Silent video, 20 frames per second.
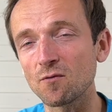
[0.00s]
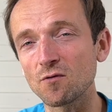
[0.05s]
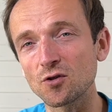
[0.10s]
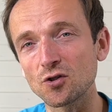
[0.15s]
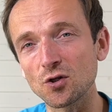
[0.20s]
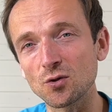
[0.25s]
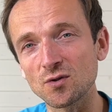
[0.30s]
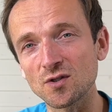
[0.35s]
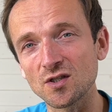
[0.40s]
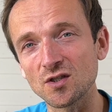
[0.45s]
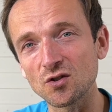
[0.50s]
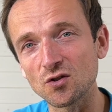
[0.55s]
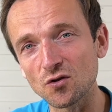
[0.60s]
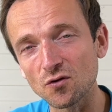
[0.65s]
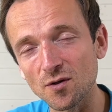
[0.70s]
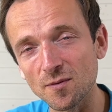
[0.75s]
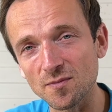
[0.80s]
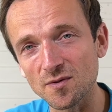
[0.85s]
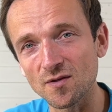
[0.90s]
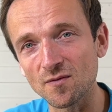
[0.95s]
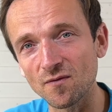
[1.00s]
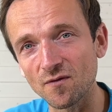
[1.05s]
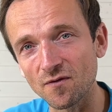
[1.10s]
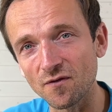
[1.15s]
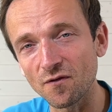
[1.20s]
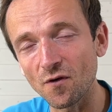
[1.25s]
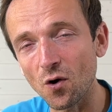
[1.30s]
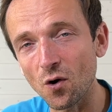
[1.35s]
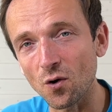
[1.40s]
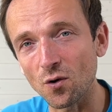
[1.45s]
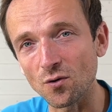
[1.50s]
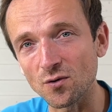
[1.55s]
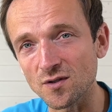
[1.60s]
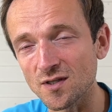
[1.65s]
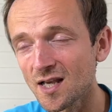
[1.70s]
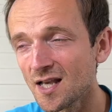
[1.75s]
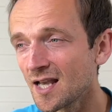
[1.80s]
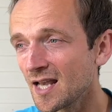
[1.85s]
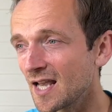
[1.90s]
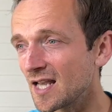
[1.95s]
reducing trips and falls,
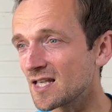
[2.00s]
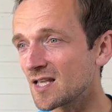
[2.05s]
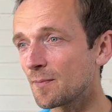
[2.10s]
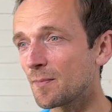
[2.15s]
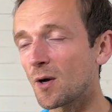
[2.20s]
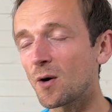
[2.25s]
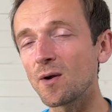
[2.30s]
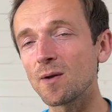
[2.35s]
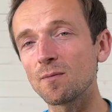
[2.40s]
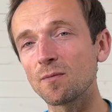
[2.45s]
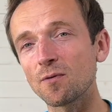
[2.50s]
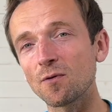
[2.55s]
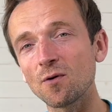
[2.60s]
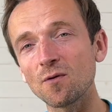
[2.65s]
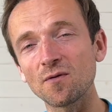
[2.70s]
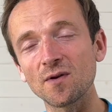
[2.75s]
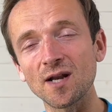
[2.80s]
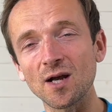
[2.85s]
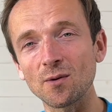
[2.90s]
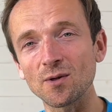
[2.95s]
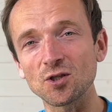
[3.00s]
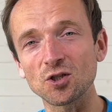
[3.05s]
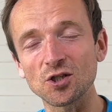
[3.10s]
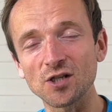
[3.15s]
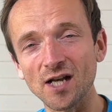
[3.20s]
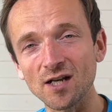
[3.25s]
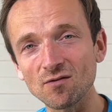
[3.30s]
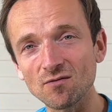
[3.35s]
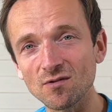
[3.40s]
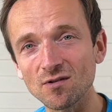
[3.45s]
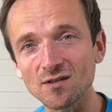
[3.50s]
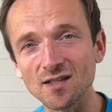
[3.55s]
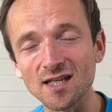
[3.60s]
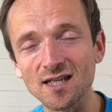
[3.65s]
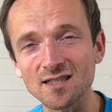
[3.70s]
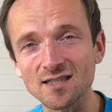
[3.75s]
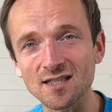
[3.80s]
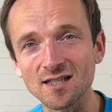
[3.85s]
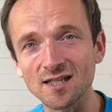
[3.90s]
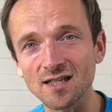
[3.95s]
it's about improving our general
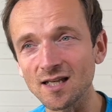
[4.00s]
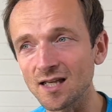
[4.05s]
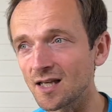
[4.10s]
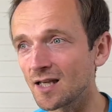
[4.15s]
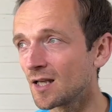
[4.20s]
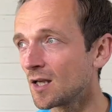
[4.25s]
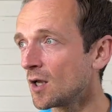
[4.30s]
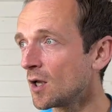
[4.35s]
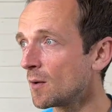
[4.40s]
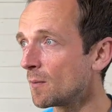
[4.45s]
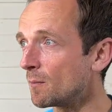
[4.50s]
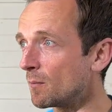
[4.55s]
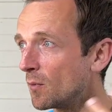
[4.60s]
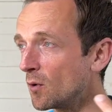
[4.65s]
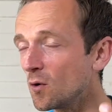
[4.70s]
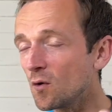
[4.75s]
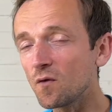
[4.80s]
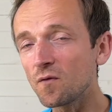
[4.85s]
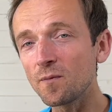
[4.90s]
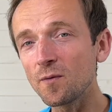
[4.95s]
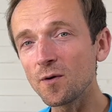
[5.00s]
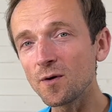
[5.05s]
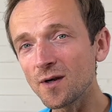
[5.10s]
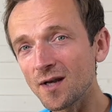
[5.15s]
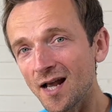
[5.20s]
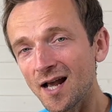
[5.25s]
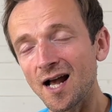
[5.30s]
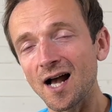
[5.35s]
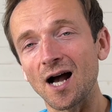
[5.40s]
day-to-day movement,